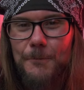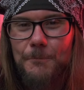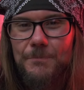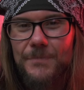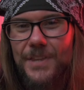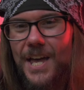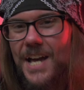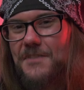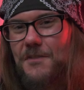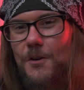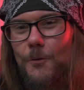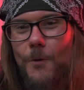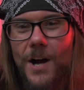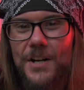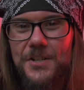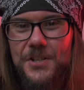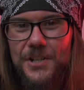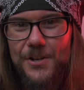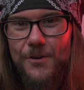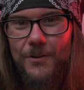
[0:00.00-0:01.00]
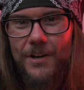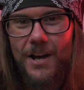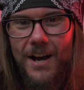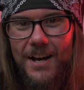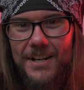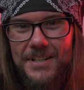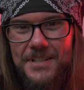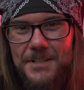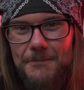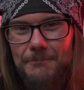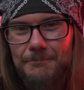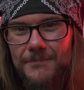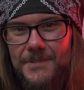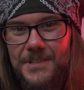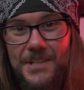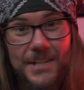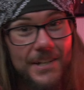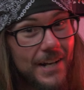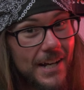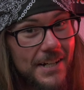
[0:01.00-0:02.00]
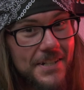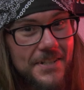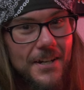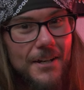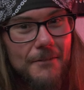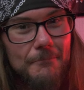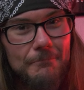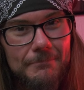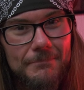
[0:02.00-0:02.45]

Thanks for watching, you guys. See you next time.